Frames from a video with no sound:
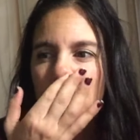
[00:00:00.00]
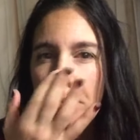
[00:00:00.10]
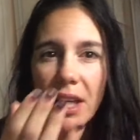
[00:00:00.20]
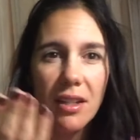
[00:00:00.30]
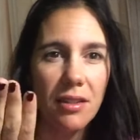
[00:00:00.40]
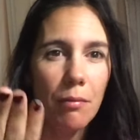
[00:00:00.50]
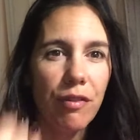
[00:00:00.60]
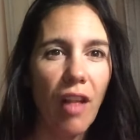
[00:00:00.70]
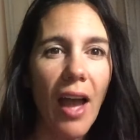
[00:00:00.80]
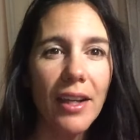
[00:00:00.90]
because I'm
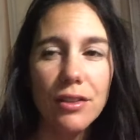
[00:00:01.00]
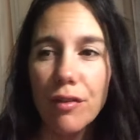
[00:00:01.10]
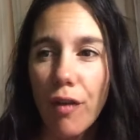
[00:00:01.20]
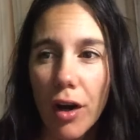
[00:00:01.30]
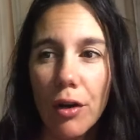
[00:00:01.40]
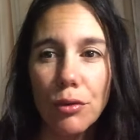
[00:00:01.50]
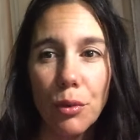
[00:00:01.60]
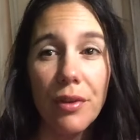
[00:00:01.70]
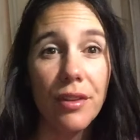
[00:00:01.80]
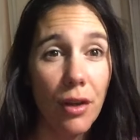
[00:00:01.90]
flying to Fargo,
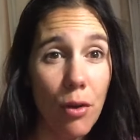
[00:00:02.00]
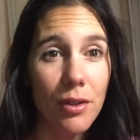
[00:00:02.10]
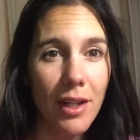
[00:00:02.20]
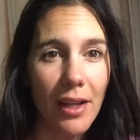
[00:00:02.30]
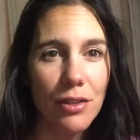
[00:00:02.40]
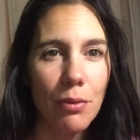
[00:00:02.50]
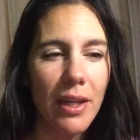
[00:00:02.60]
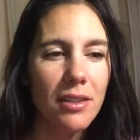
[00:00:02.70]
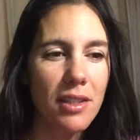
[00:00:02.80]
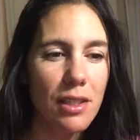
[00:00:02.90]
North Dakota next
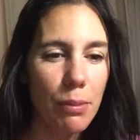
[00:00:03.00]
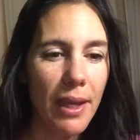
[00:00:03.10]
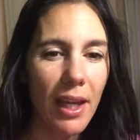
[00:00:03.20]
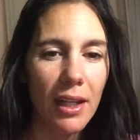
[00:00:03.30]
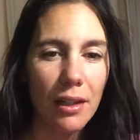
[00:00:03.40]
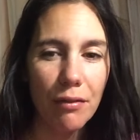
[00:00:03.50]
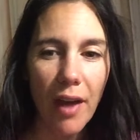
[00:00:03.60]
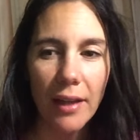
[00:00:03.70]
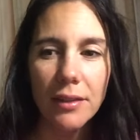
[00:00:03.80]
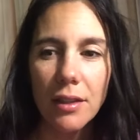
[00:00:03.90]
week to speak at an
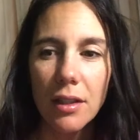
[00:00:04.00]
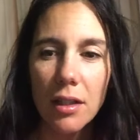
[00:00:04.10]
event.